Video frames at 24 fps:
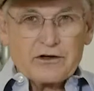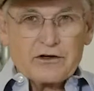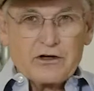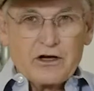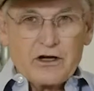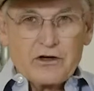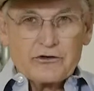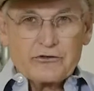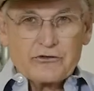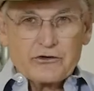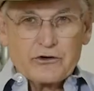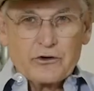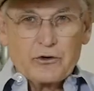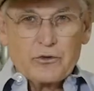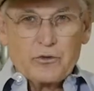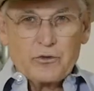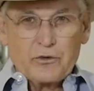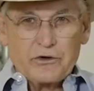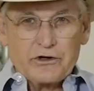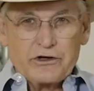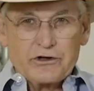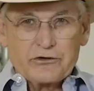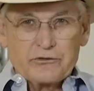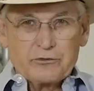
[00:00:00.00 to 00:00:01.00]
concho,
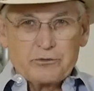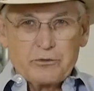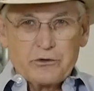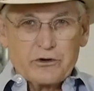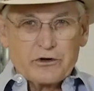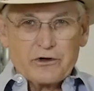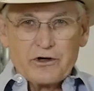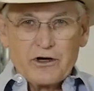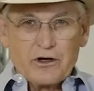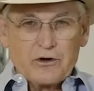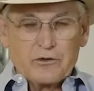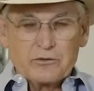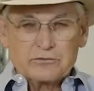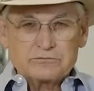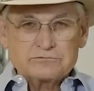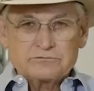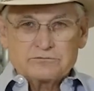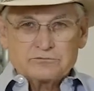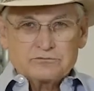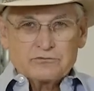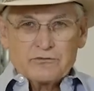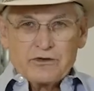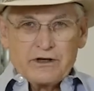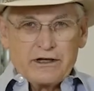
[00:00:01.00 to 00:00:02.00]
when it's put on,
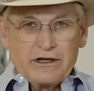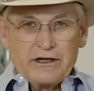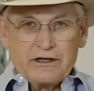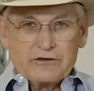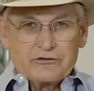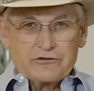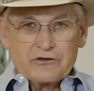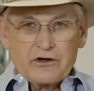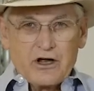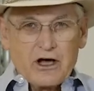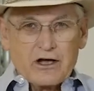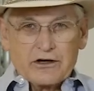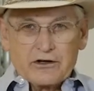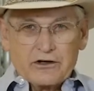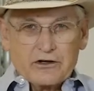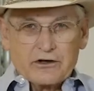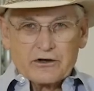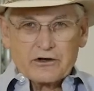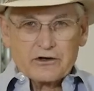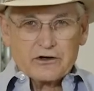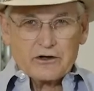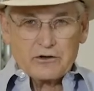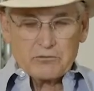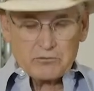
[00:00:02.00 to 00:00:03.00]
it's not
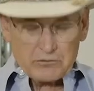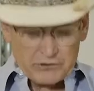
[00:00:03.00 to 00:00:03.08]
gonna come